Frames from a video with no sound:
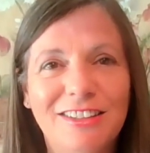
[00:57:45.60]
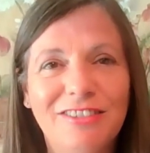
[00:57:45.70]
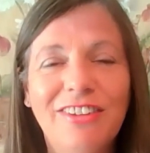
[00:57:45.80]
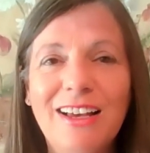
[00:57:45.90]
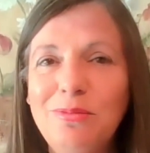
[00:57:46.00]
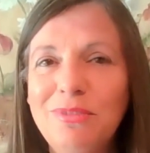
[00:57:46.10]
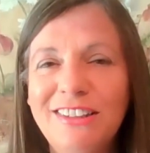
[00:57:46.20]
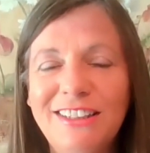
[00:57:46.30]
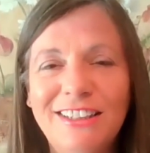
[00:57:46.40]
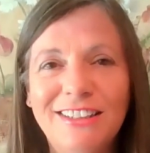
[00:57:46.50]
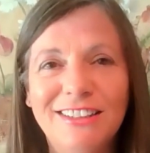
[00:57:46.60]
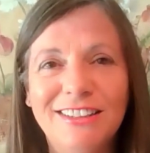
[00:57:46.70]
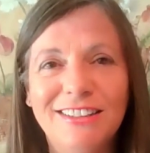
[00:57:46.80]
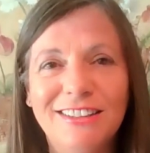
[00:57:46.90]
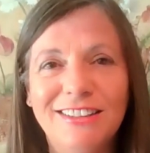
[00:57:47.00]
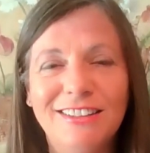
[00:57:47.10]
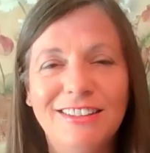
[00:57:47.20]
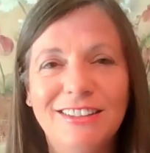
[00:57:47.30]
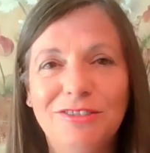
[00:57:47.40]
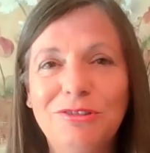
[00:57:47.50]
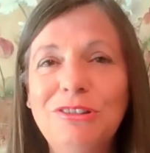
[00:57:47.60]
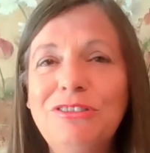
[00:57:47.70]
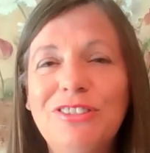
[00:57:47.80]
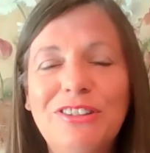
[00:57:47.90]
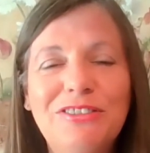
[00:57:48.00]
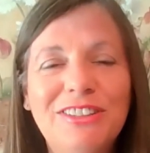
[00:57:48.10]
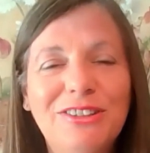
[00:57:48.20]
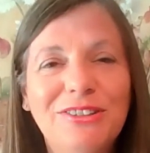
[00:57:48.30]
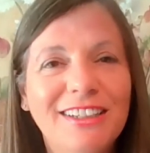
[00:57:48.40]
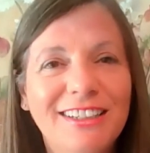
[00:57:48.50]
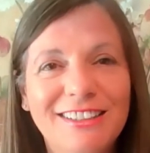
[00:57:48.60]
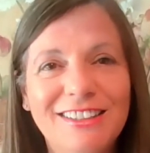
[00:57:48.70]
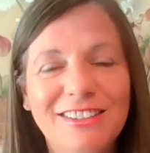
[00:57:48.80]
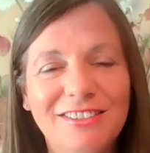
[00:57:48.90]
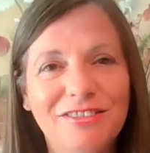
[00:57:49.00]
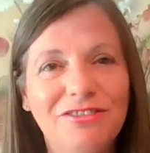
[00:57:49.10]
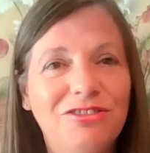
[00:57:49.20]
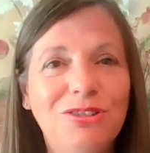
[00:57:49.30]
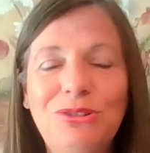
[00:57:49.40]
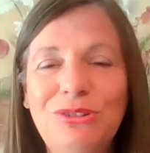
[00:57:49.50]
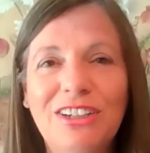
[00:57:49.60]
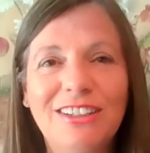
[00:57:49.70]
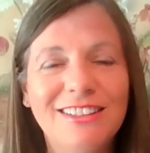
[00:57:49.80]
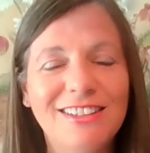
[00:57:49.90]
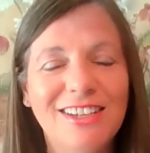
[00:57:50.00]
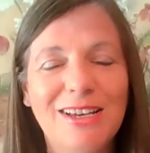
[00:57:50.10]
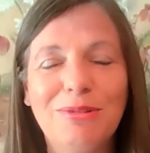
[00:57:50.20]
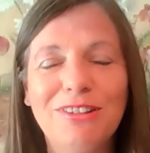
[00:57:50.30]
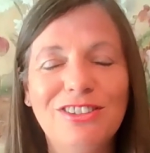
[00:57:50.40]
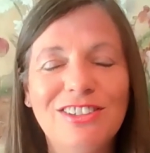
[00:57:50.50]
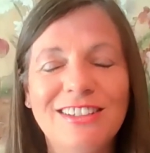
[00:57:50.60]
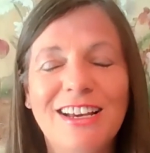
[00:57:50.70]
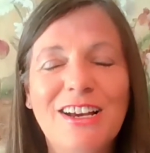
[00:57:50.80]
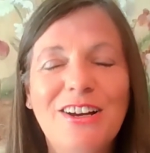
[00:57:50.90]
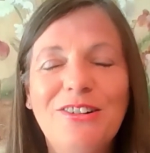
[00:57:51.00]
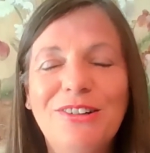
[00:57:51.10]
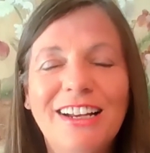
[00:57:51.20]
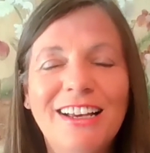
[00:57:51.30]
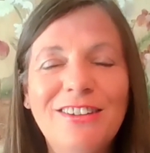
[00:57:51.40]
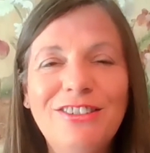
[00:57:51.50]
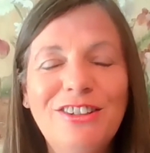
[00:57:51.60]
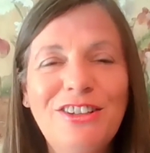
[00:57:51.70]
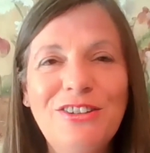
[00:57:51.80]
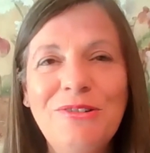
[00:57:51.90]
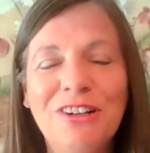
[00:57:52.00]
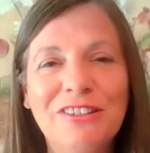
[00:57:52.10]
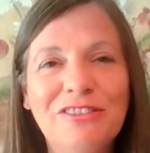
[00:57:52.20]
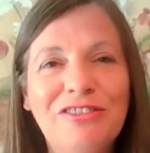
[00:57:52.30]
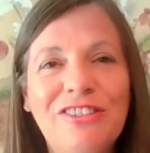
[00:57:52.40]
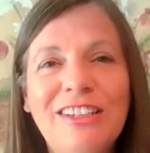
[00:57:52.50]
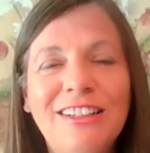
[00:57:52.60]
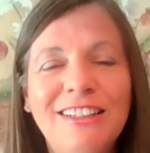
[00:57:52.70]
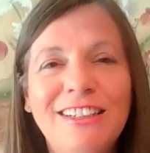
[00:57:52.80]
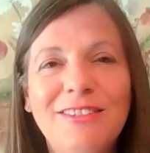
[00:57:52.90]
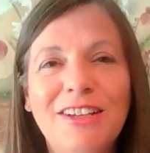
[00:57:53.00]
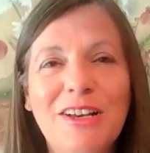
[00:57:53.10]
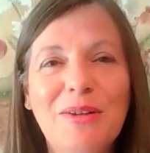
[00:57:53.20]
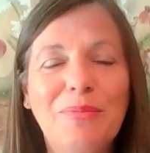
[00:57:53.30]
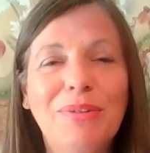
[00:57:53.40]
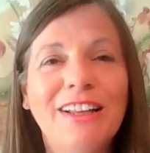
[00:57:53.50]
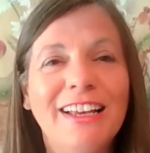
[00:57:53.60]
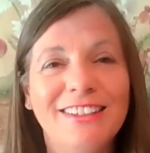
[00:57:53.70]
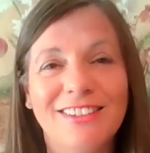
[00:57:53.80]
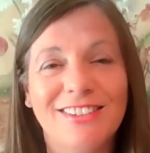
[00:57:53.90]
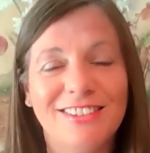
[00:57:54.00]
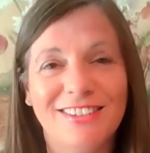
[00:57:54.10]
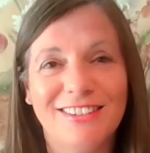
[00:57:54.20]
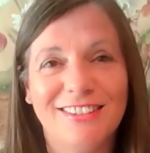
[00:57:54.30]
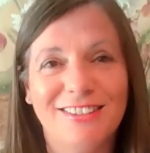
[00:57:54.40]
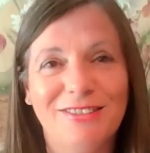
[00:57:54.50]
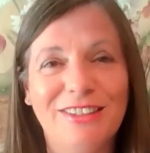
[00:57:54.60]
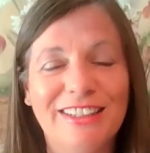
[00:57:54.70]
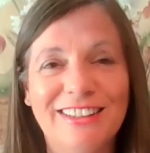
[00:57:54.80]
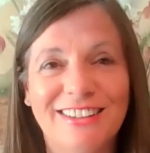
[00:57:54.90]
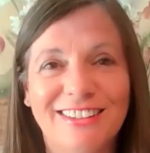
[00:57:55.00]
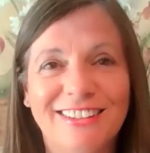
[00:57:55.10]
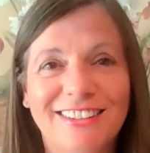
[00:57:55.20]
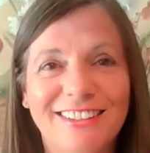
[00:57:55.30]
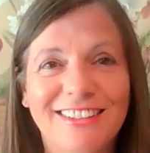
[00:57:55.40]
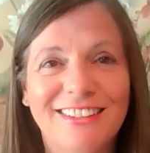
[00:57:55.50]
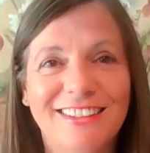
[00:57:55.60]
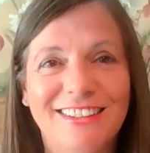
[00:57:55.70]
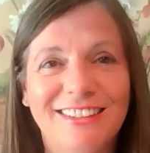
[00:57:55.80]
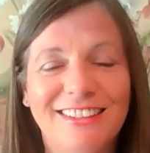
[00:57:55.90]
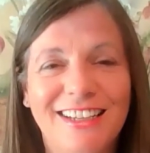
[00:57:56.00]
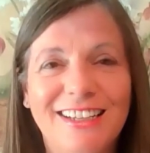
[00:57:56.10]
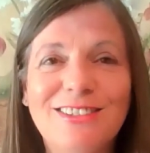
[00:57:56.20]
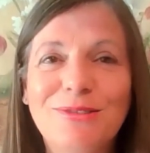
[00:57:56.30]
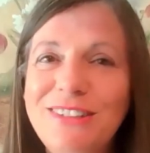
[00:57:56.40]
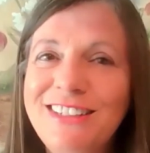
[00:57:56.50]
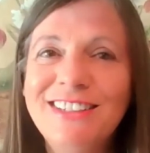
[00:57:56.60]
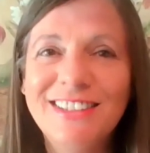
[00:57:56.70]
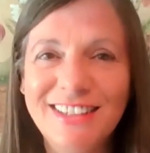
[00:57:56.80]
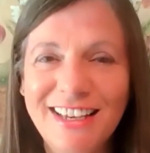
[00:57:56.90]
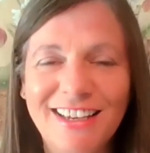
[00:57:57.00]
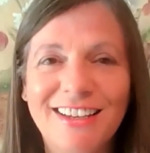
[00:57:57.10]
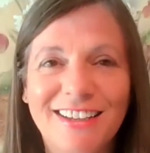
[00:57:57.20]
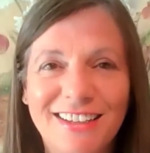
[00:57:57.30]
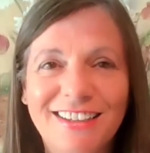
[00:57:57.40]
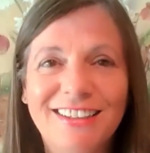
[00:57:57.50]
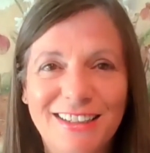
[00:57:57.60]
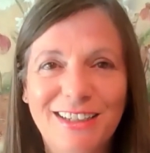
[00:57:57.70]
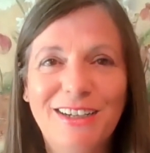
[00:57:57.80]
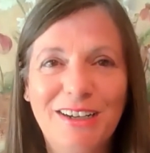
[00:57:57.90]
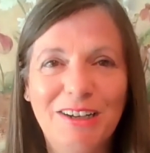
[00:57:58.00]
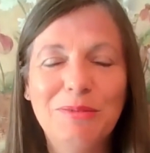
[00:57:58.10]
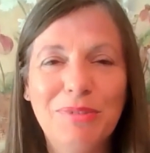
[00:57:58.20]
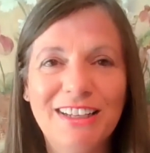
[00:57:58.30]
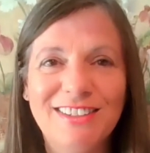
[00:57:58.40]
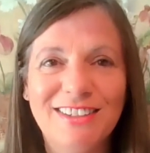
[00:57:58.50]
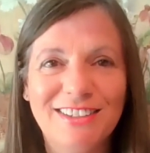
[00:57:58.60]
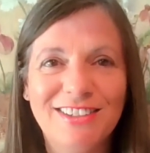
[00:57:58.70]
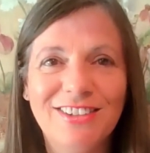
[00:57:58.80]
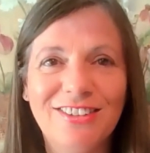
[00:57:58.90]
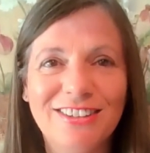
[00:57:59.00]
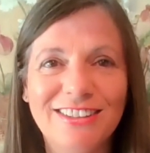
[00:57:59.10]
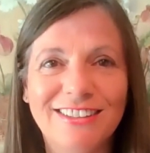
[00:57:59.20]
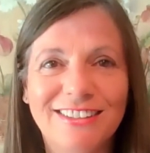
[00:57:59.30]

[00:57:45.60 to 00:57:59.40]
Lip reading: family, roof over your head, food on the table, just whatever you are feeling blessed with as we sing our blessing song.